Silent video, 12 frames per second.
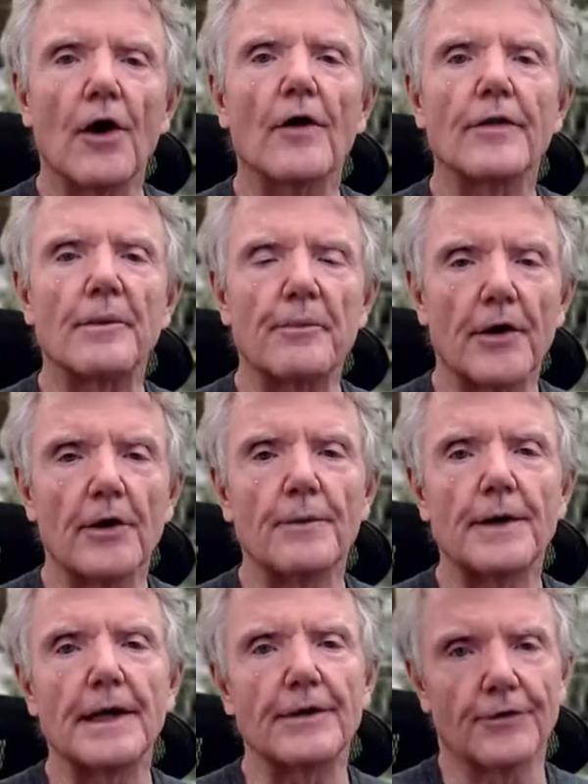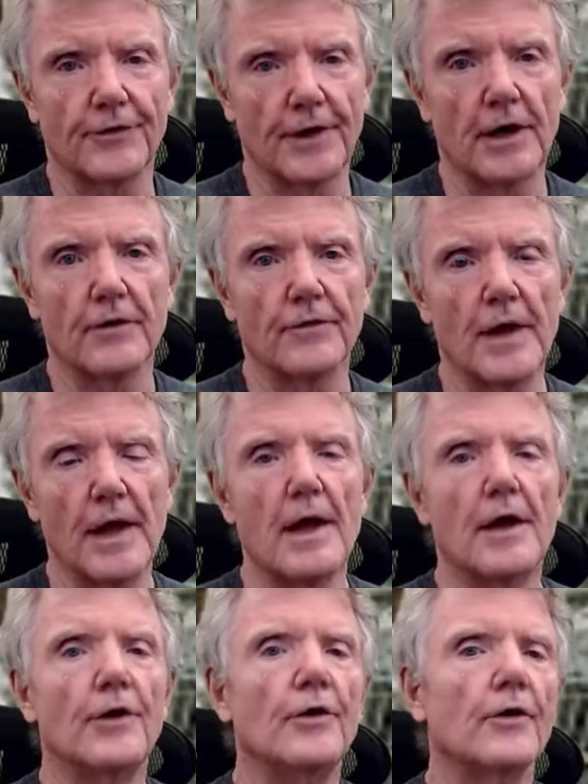on the permit itself.
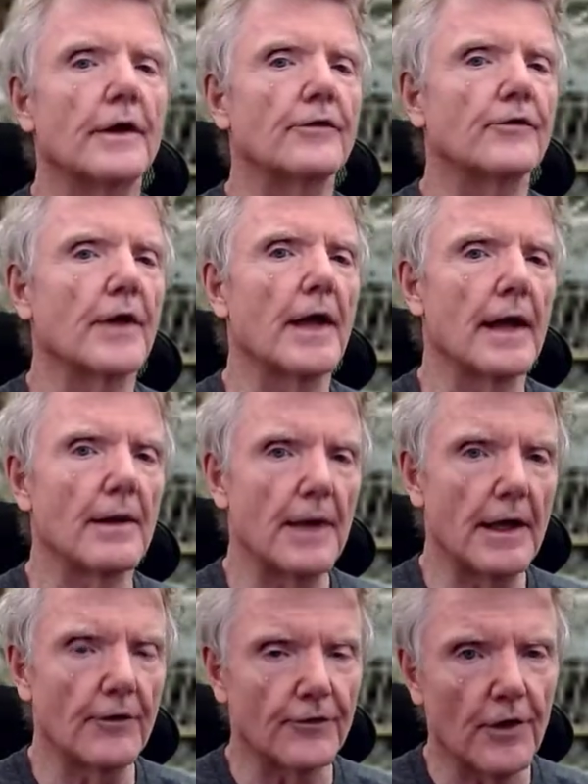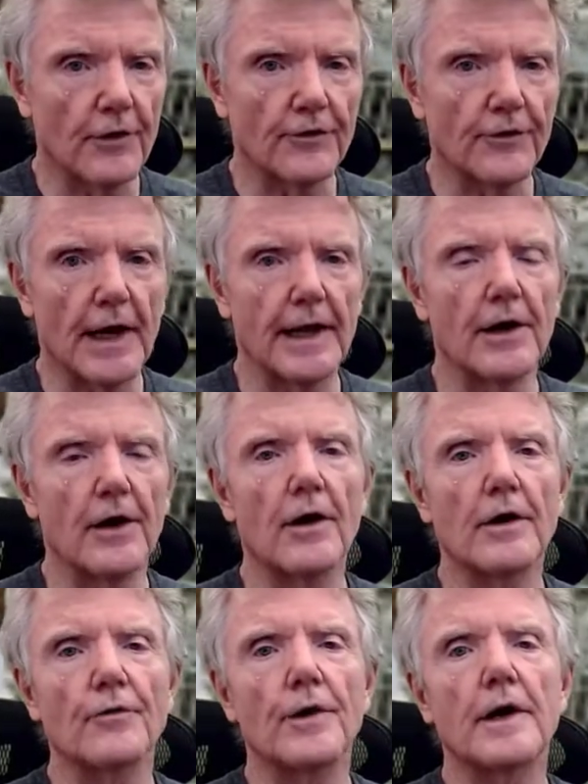You can say install shiny
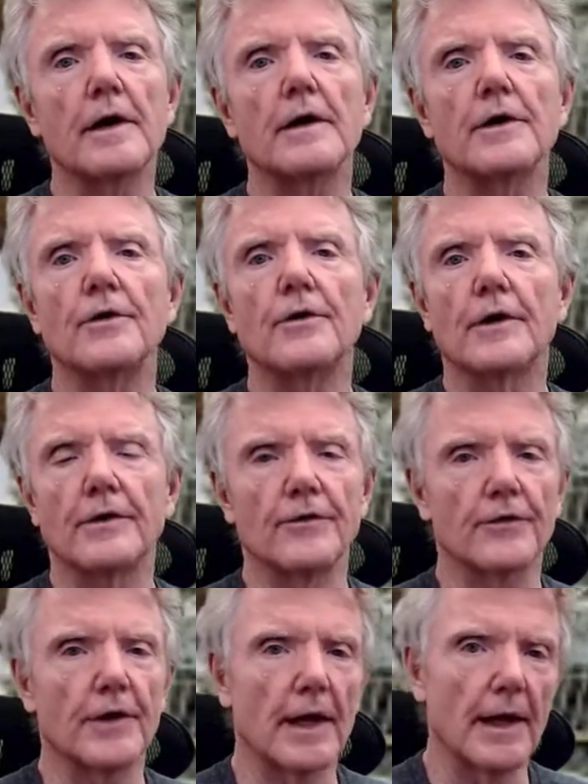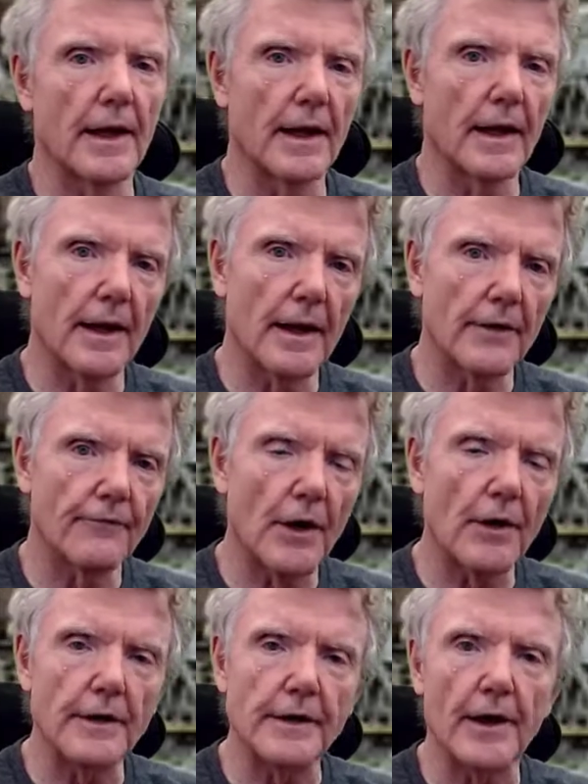hardware, you can say uh,
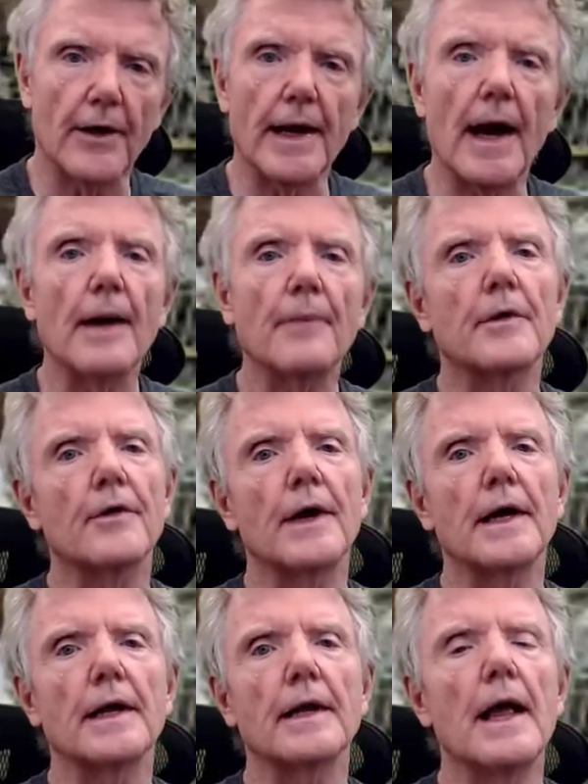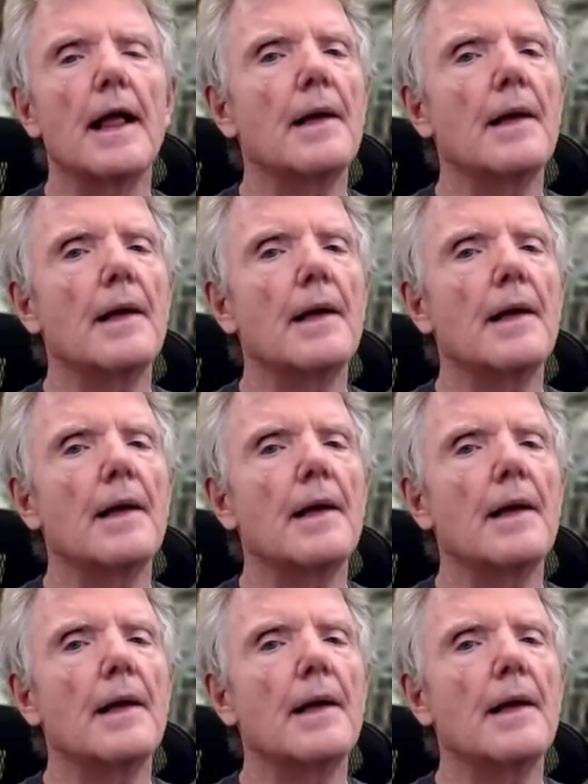voluntary upgrade,